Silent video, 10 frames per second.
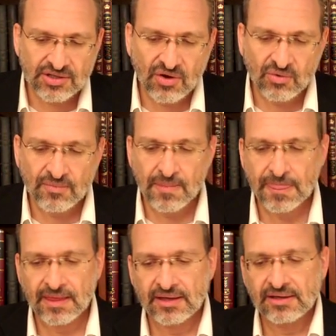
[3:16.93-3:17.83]
So,
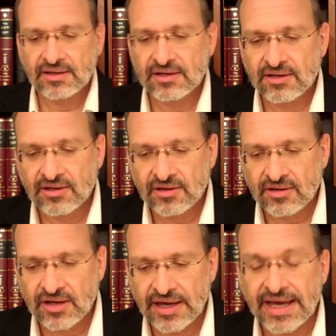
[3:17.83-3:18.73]

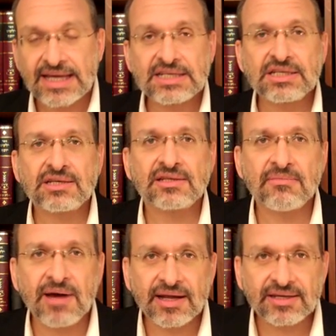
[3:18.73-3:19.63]
as
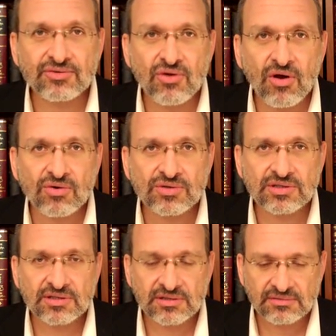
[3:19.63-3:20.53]
the body
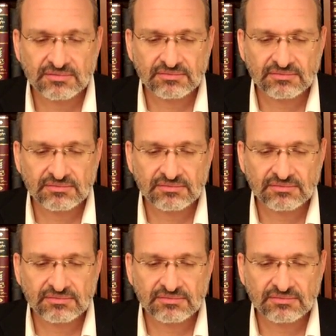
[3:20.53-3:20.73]
grows